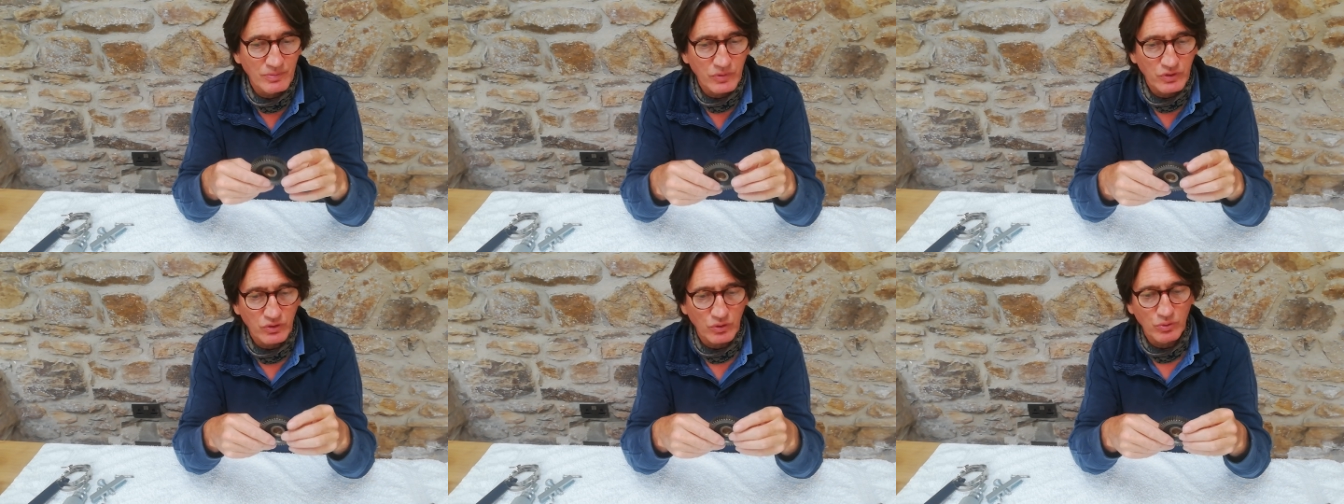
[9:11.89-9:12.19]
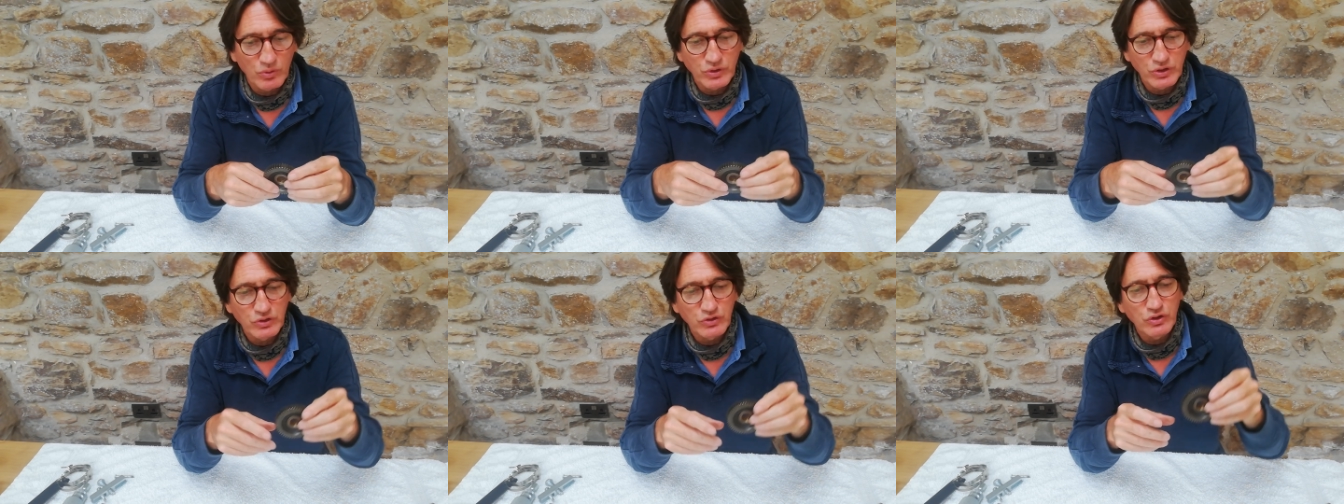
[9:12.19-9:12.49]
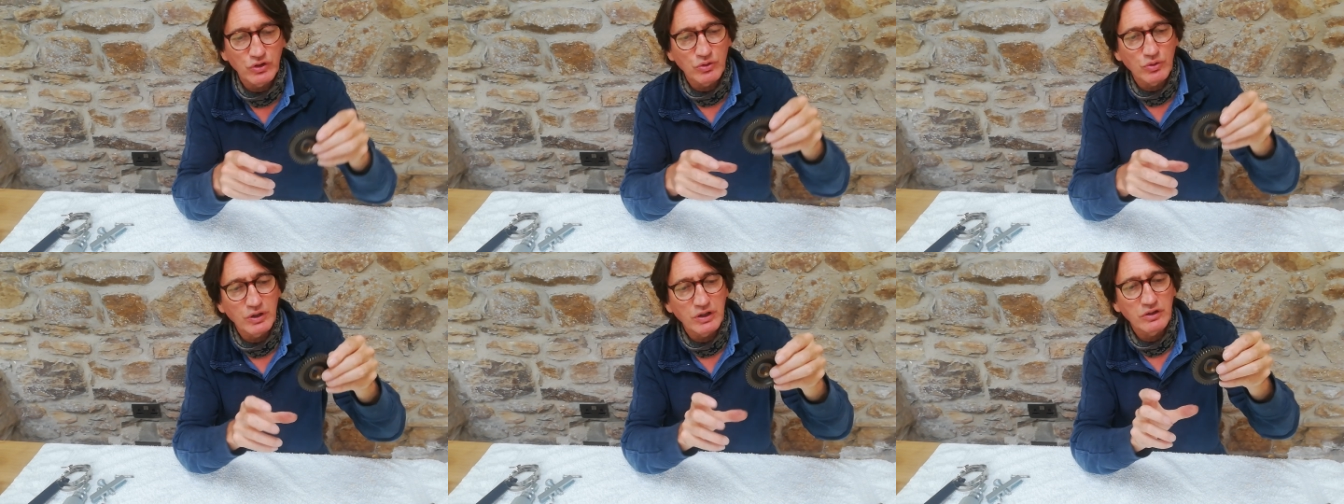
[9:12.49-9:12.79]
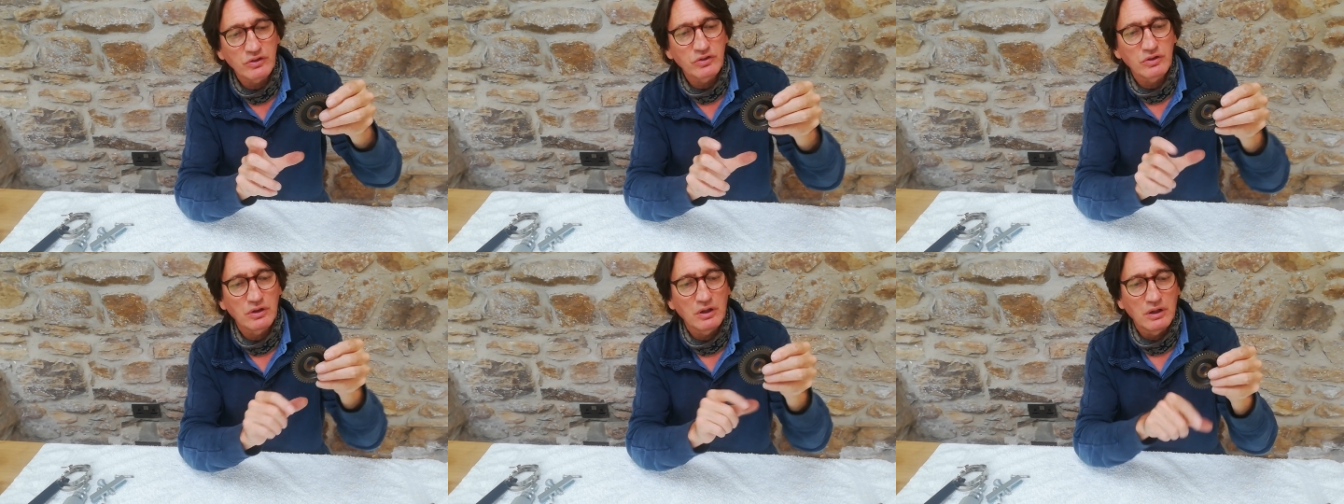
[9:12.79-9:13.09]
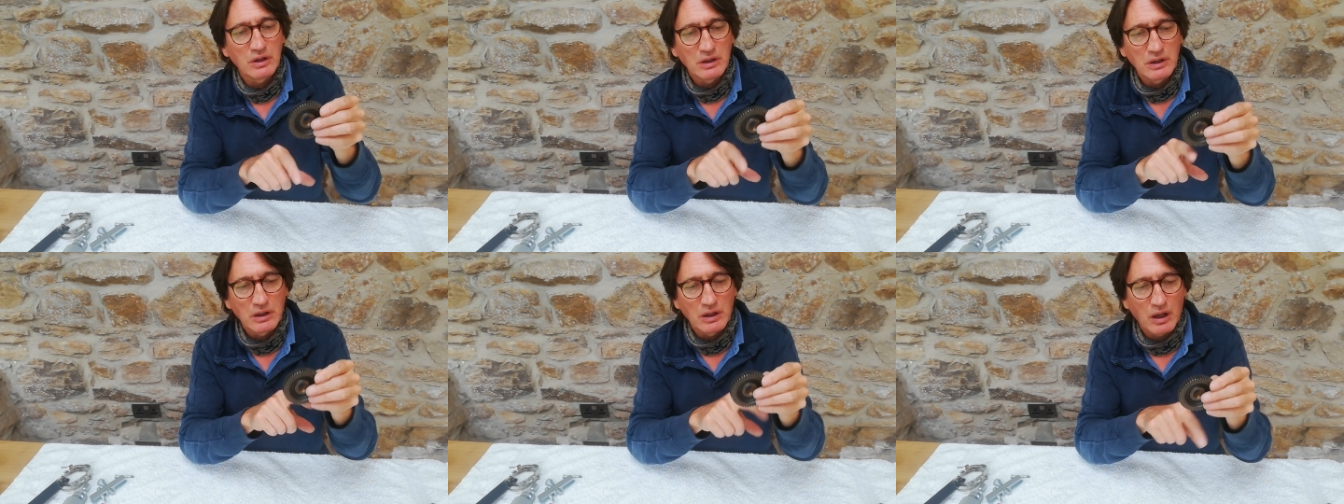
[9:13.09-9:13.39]
So all you do is
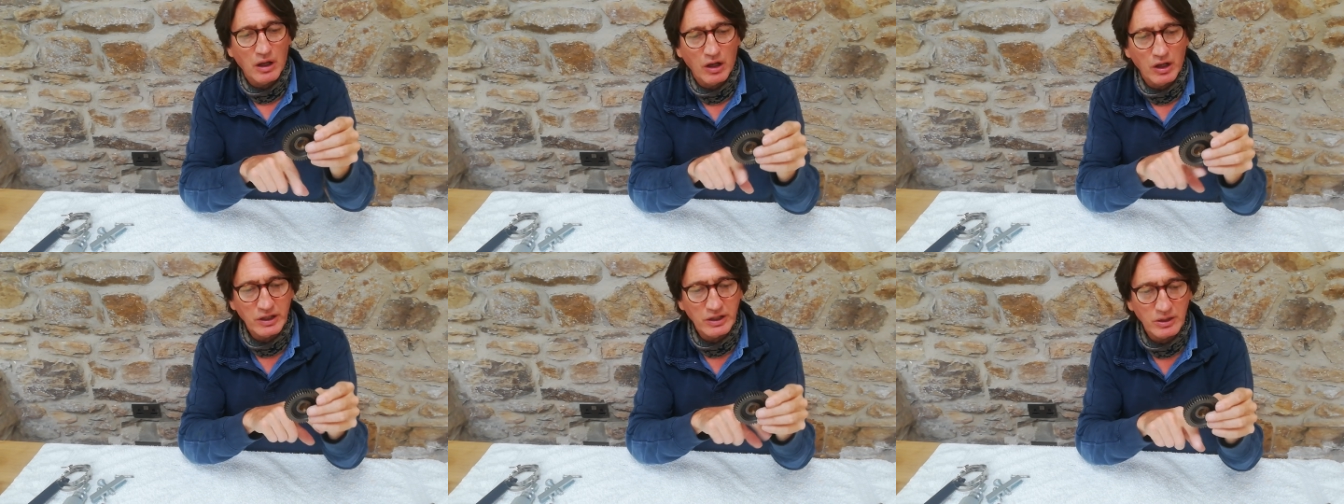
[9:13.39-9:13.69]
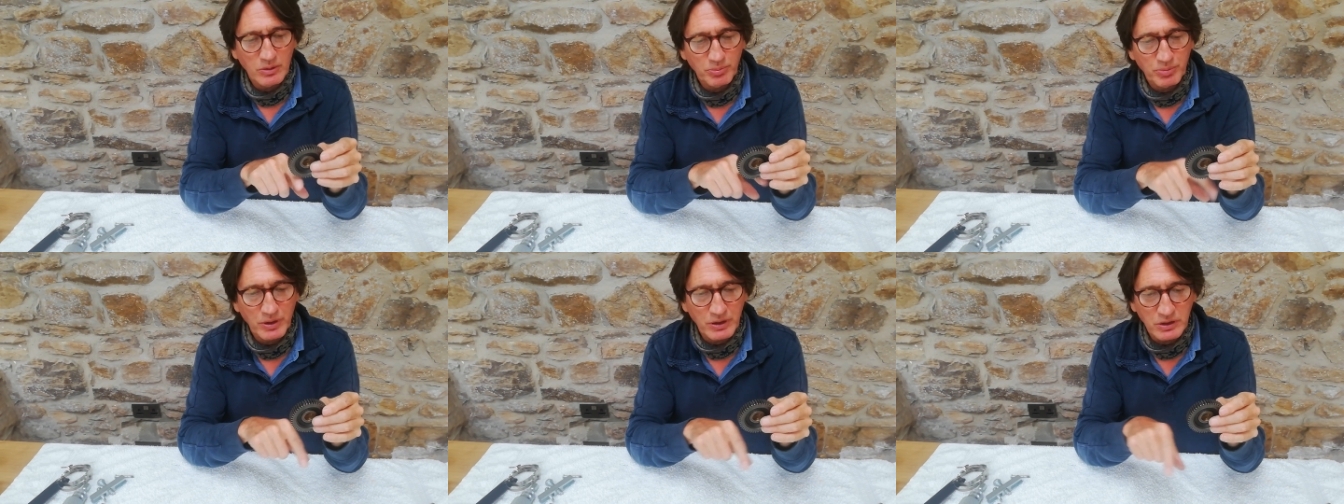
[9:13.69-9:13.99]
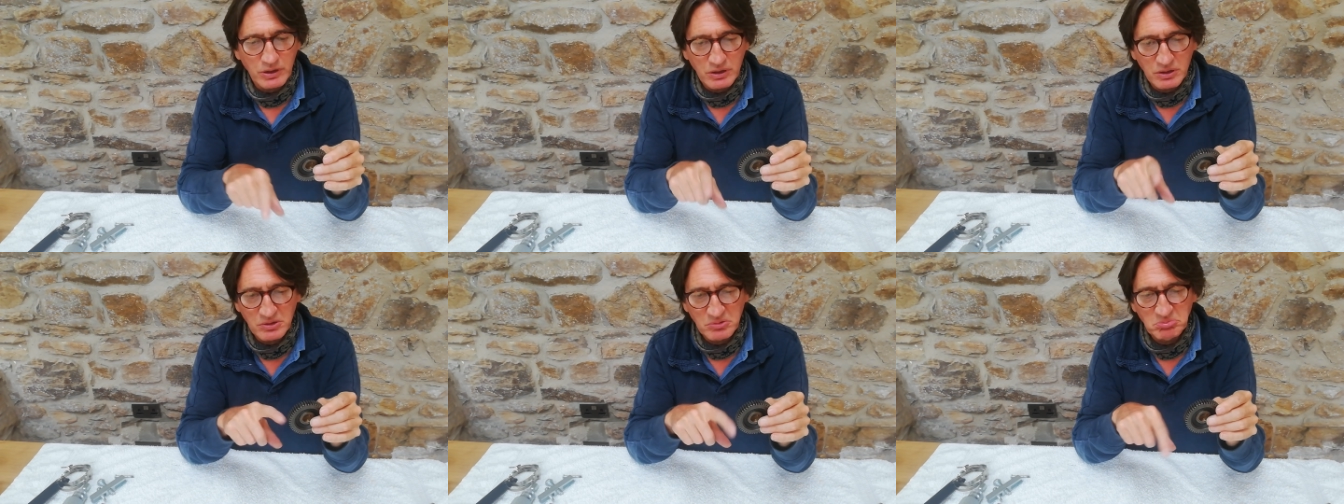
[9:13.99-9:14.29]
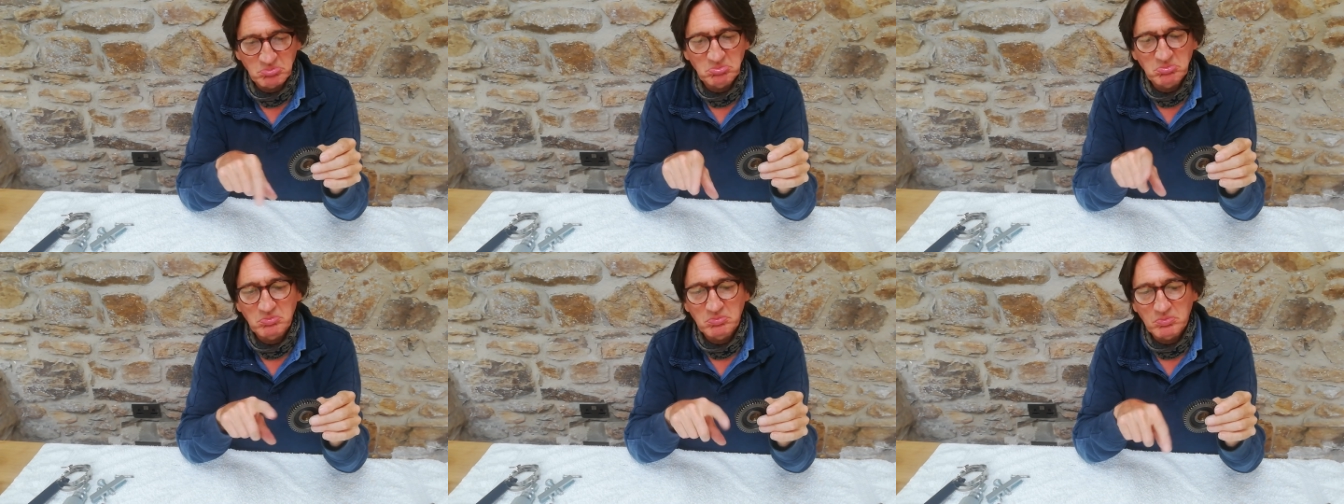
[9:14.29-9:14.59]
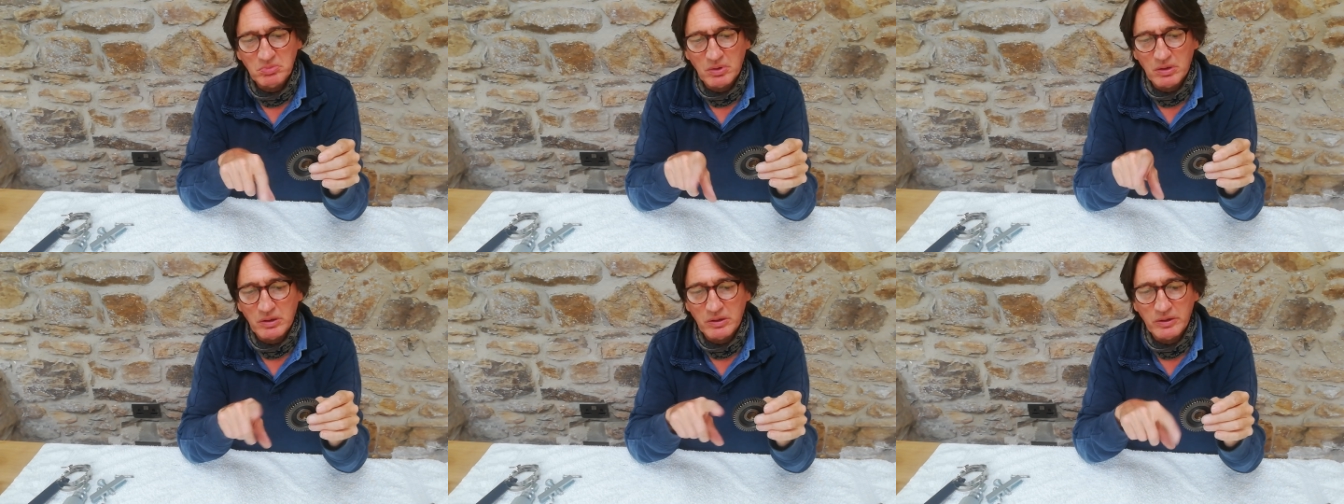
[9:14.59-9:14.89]
idler pinion,
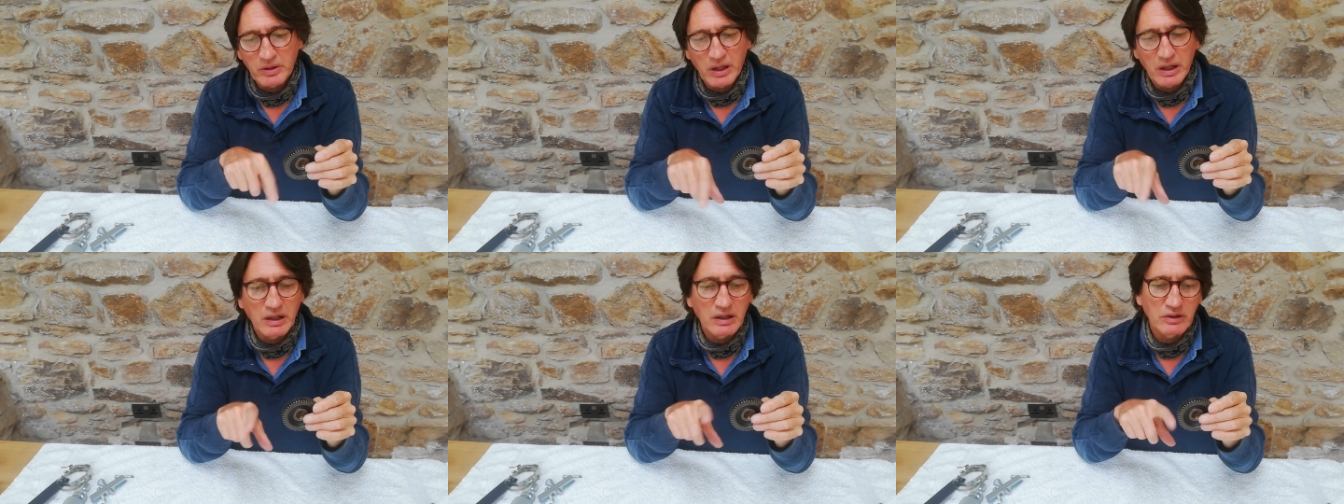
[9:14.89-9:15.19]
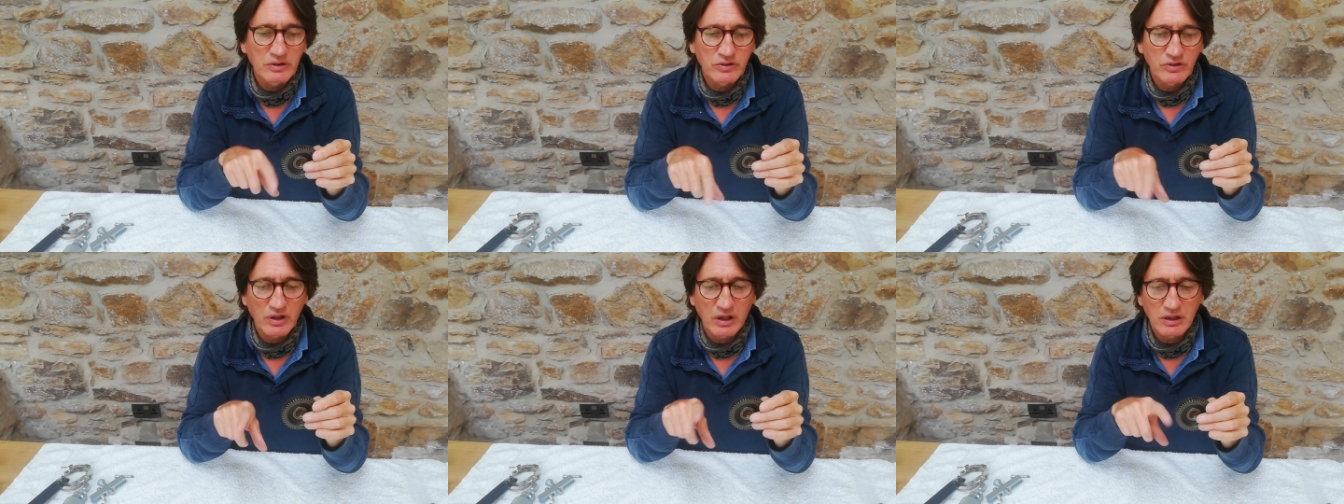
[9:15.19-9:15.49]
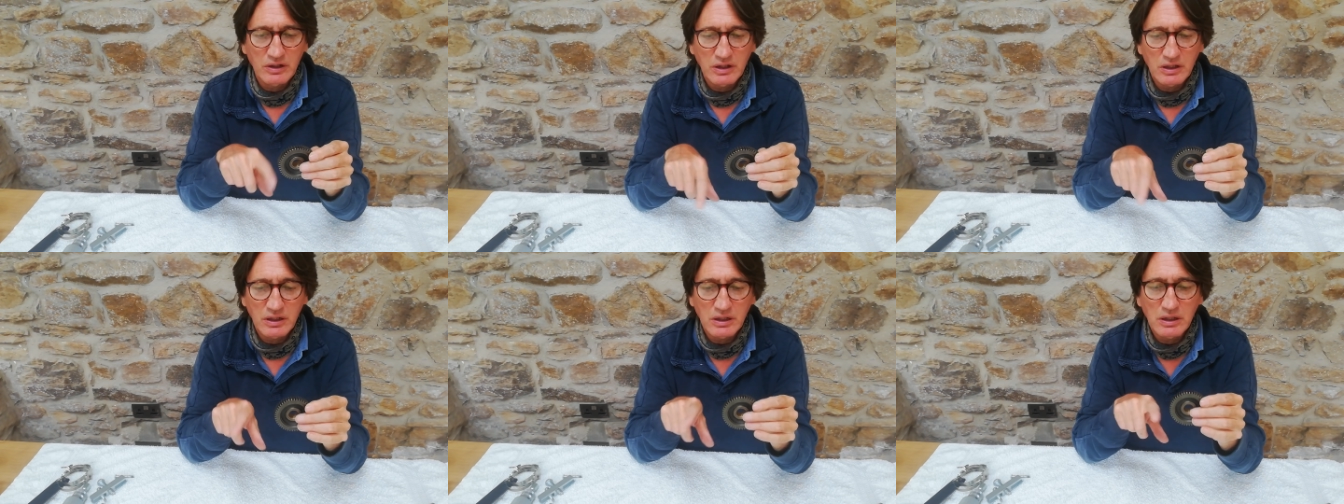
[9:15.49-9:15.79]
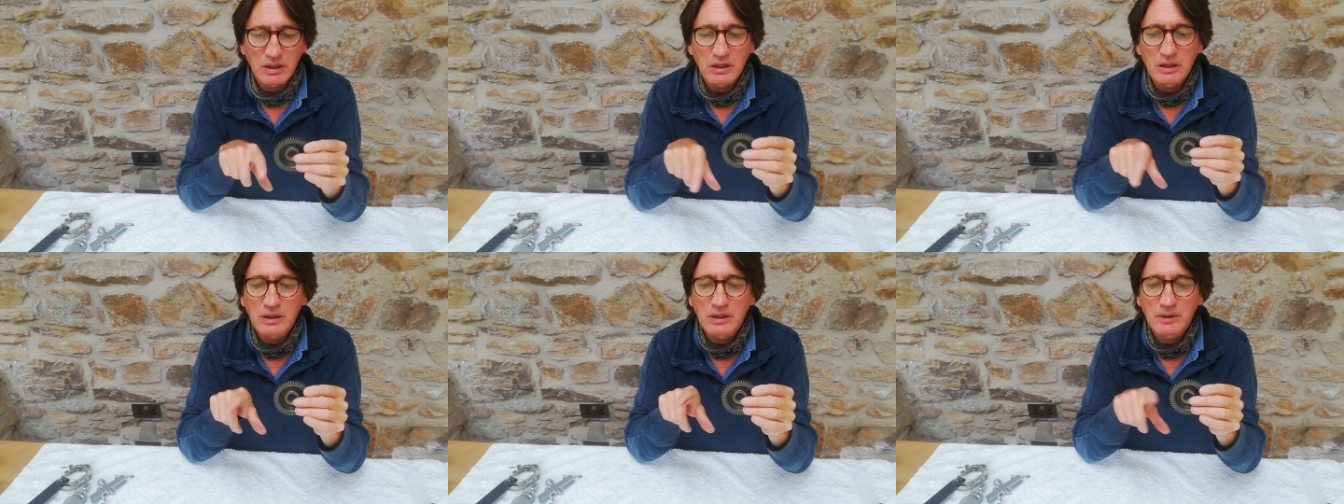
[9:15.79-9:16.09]
and there's, say, the